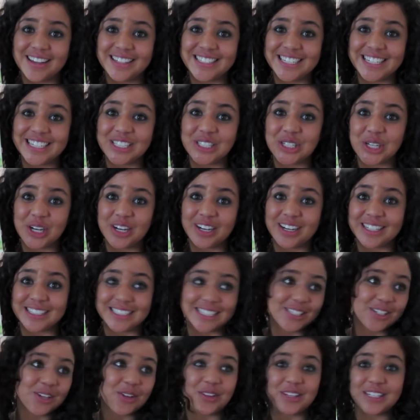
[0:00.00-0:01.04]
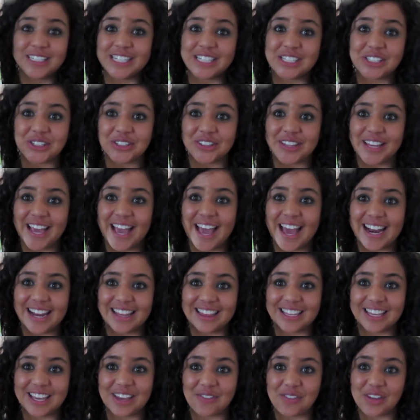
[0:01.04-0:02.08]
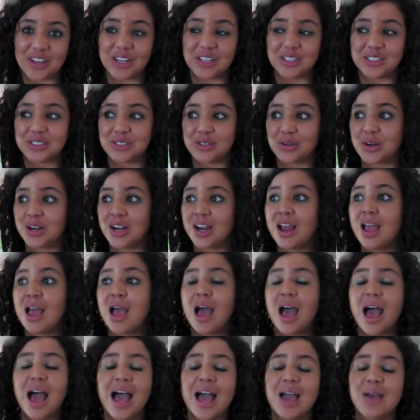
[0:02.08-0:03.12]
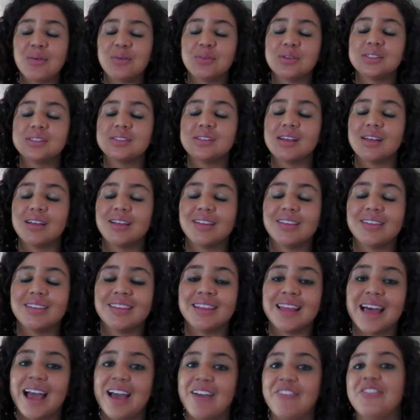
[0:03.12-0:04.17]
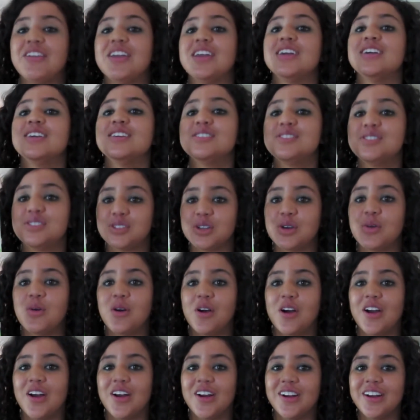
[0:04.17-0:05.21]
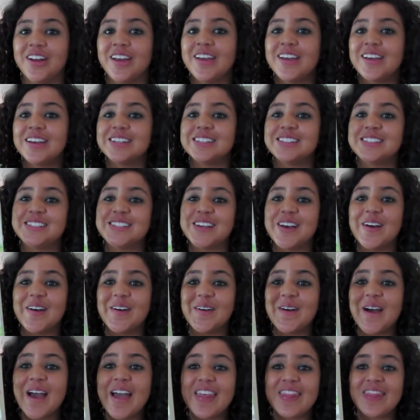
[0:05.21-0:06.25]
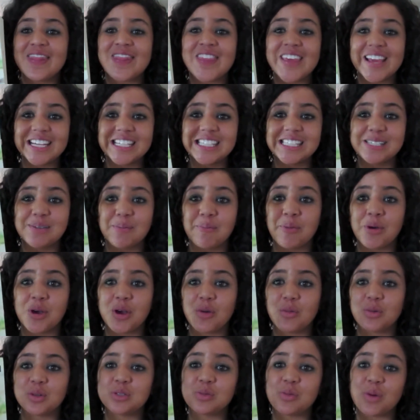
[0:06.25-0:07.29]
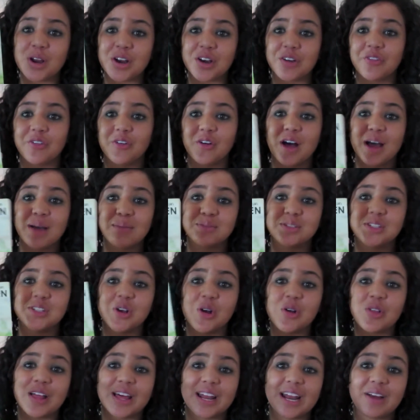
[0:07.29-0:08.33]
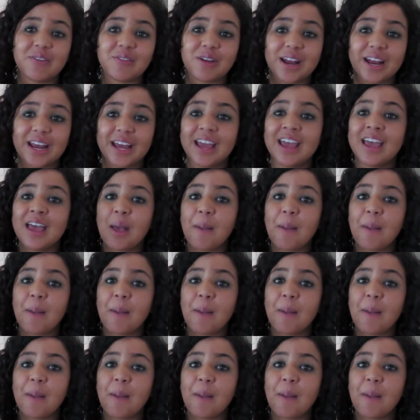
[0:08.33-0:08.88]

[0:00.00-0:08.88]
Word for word: t-shirt because it's the only t-shirt they had at the convenience store. I was laughing so hard. So this book was wonderful. I'm so glad I read it.